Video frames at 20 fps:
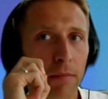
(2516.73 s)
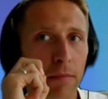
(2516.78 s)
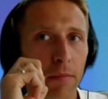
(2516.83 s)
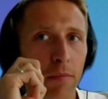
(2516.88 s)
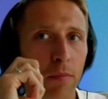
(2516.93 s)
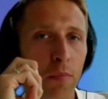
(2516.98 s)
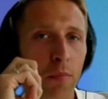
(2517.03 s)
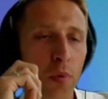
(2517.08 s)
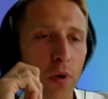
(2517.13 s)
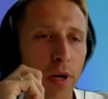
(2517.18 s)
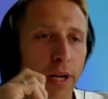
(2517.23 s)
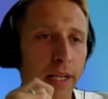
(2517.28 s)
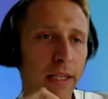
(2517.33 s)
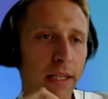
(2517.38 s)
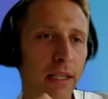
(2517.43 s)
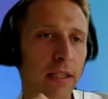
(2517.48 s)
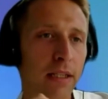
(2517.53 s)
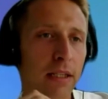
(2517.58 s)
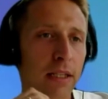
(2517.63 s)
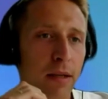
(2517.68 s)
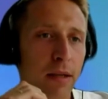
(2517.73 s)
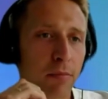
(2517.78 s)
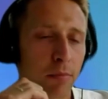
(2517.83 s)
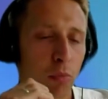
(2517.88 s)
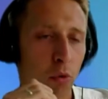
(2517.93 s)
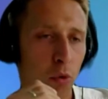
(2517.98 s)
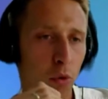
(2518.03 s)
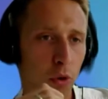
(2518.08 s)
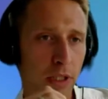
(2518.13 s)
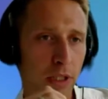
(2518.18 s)
bringing the
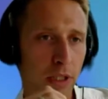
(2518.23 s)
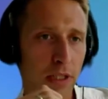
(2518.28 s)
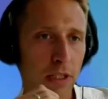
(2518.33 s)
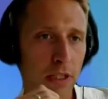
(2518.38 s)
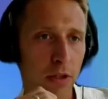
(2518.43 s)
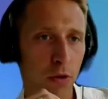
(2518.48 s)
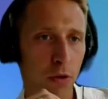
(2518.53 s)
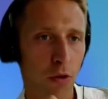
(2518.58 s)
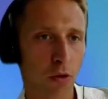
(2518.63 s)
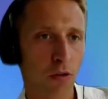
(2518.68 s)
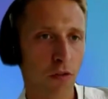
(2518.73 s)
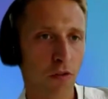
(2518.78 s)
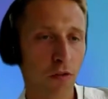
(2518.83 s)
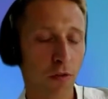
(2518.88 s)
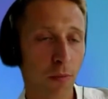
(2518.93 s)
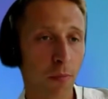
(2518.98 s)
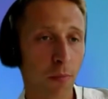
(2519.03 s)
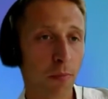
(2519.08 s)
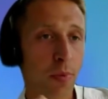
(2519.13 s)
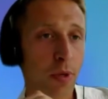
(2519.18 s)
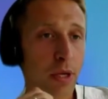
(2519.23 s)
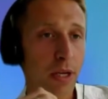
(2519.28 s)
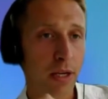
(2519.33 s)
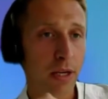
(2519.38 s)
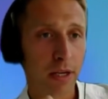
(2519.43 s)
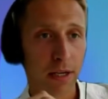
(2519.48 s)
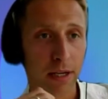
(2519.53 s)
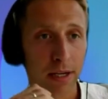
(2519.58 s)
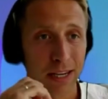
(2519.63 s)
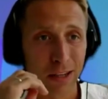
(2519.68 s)
importance of
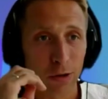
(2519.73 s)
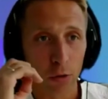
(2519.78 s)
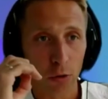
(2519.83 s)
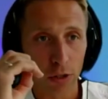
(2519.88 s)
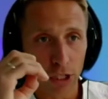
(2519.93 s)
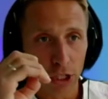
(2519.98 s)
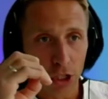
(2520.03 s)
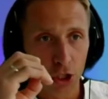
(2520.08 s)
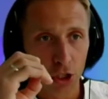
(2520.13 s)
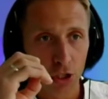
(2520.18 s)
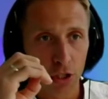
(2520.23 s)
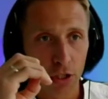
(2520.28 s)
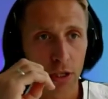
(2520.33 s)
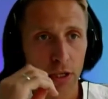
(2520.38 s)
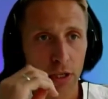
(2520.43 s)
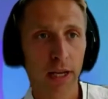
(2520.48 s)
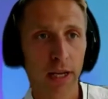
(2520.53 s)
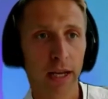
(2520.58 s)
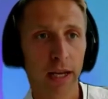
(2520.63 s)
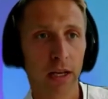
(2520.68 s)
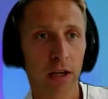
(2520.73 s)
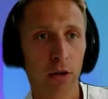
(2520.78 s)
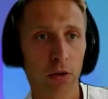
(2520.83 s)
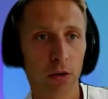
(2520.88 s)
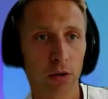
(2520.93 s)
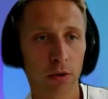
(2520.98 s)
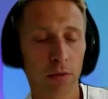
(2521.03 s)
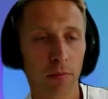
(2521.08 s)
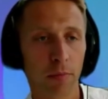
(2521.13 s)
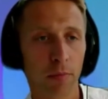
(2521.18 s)
peer recognition and
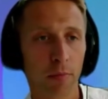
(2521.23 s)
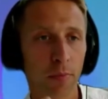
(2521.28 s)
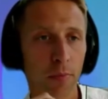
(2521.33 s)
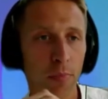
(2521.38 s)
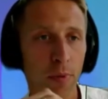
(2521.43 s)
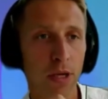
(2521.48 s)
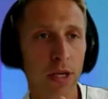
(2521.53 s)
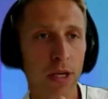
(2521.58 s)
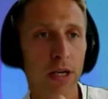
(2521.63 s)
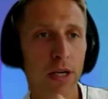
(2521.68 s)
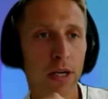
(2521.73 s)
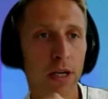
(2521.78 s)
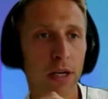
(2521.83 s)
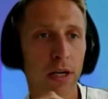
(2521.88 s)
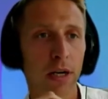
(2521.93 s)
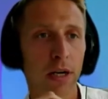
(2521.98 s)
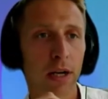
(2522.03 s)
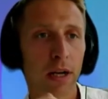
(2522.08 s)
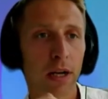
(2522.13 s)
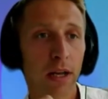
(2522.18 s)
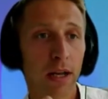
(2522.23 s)
on peer